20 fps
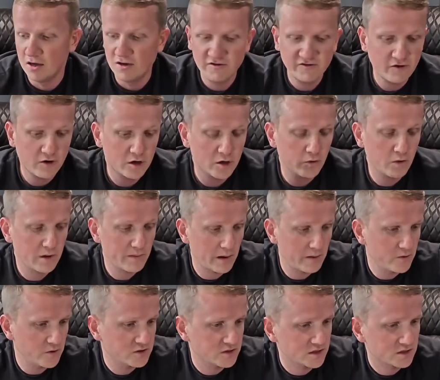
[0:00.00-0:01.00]
far and away my
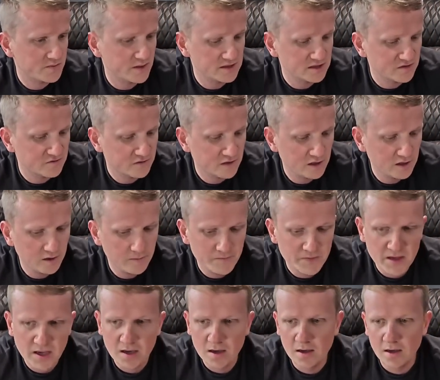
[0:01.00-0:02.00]
most expensive key.
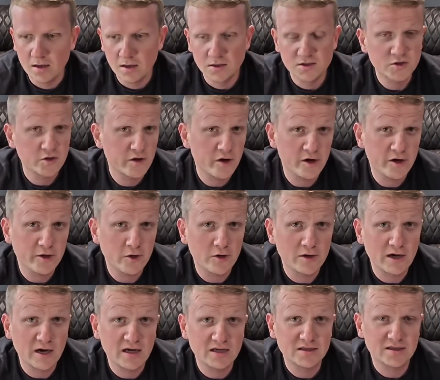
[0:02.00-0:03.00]
So there you go,
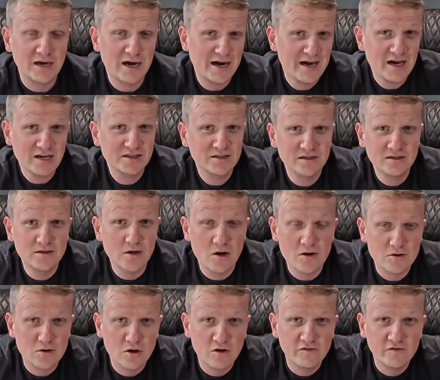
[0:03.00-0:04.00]
guys. I actually
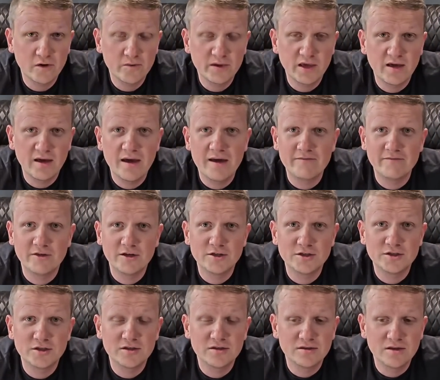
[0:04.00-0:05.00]
don't know if I'll be at
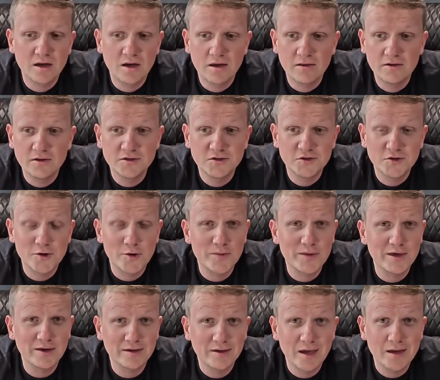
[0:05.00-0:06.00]
Hamvention this year. It'll
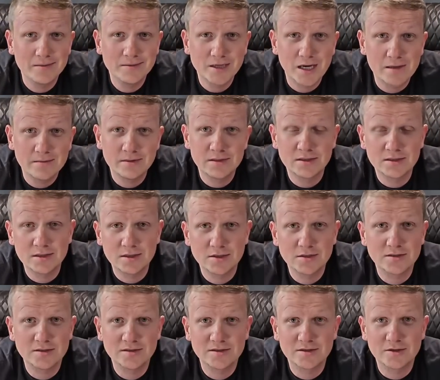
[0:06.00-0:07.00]
be a game time
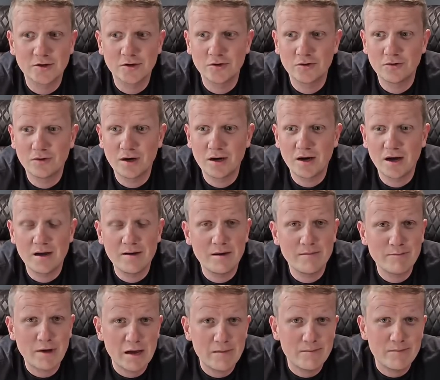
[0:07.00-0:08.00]
decision, so
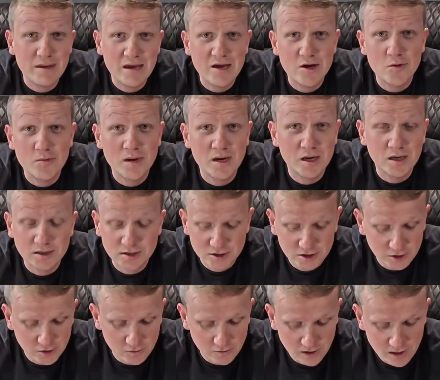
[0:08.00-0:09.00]
I may or may not
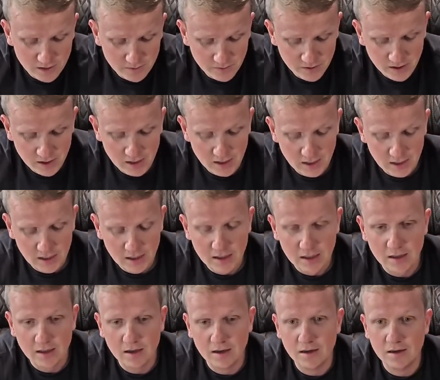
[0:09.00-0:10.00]
show up.
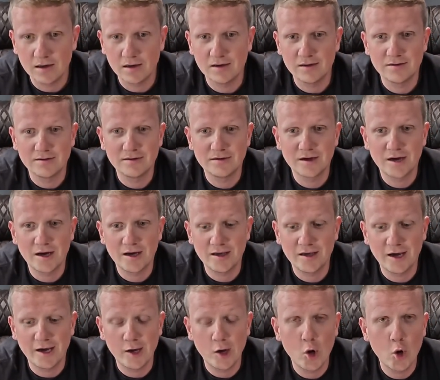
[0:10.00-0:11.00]

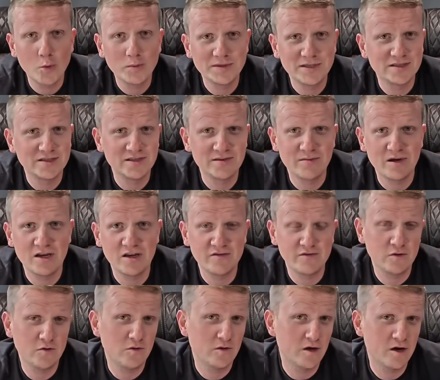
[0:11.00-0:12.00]
I hope to see many of
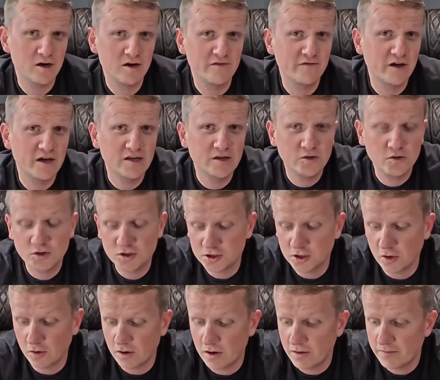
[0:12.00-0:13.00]
you there if I do
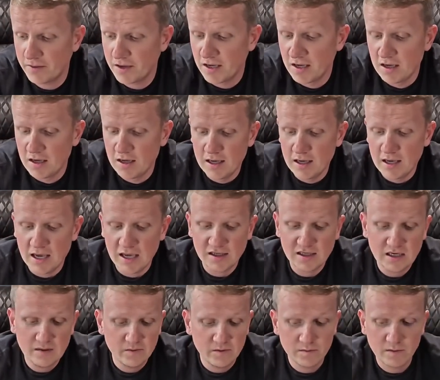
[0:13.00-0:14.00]
show up. And
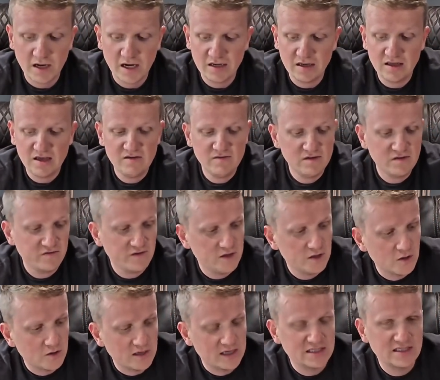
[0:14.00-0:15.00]
keep in mind, even if you
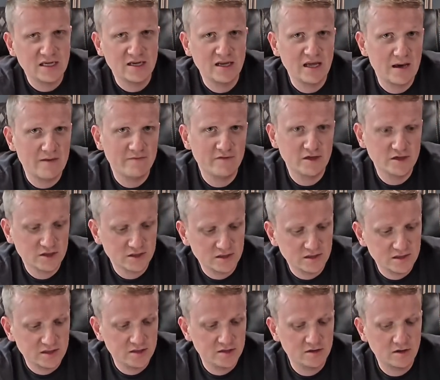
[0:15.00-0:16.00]
don't attend Hamvention
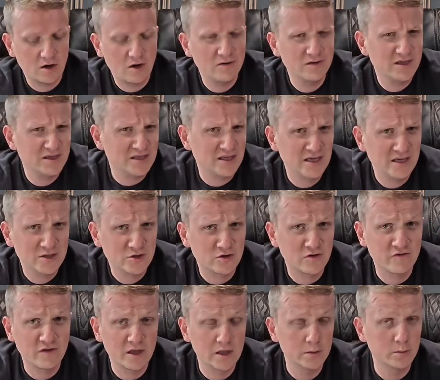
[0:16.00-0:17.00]
this year, all these keys are
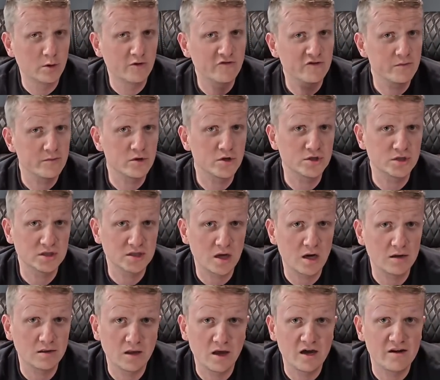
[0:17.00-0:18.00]
available for purchase
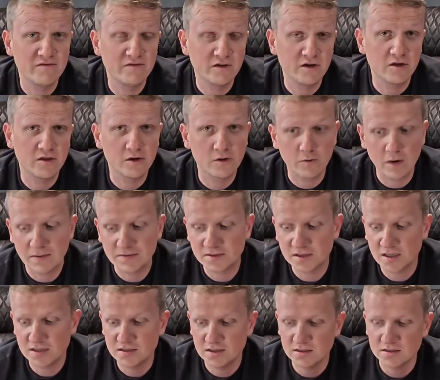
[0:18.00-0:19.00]
online via their
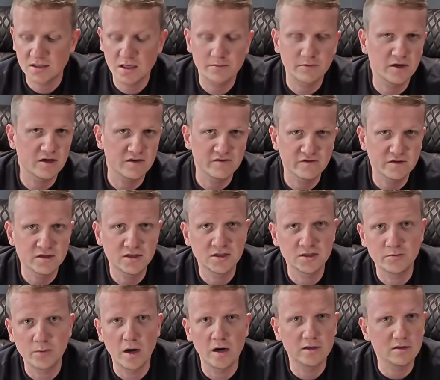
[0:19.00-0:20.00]
websites, except like a
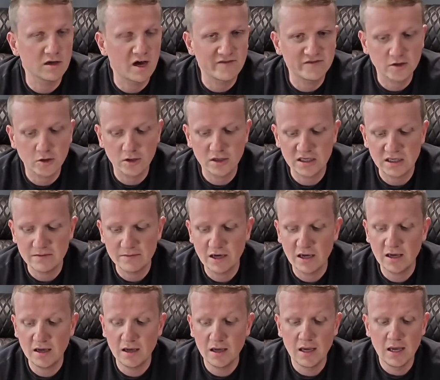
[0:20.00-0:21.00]
vintage bug, you'll have to go to
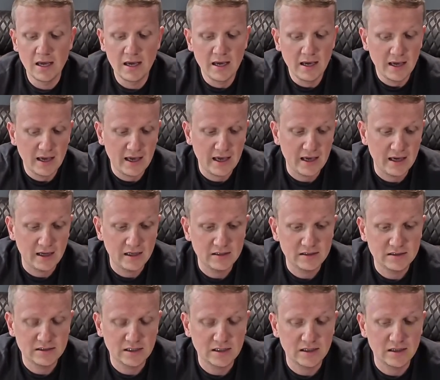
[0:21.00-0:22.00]
eBay.
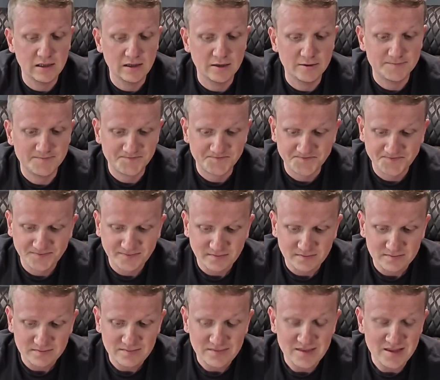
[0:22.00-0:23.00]
And
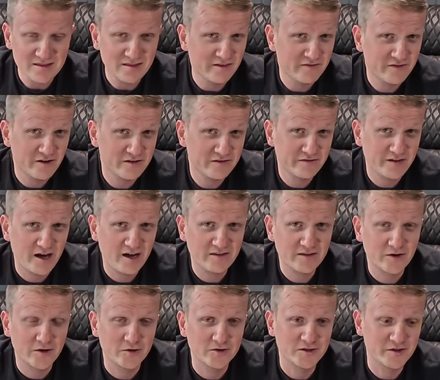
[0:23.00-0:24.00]
the fun fact
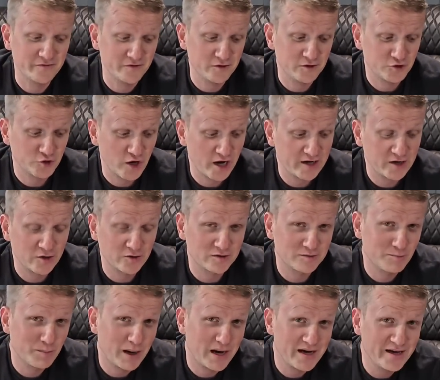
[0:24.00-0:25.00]
though is if you try to go
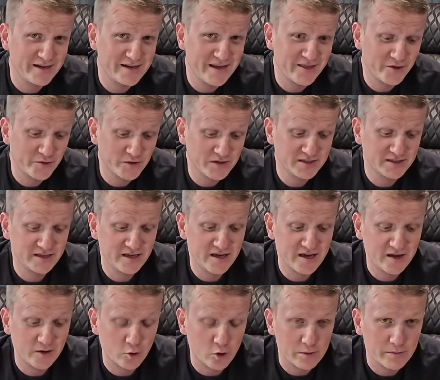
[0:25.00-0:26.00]
buy an
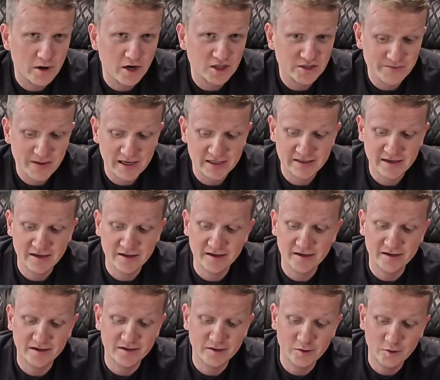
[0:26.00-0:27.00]
N3ZN or a March
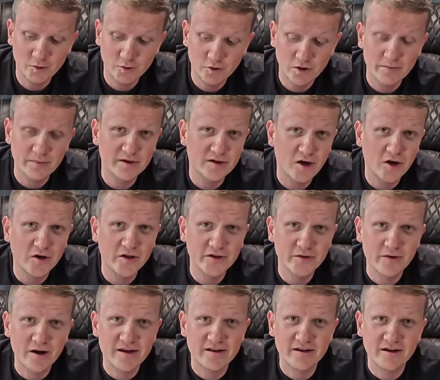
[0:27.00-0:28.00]
Magnetic or a Begali
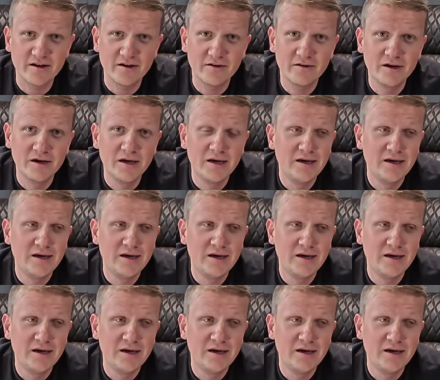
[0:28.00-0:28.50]
right now,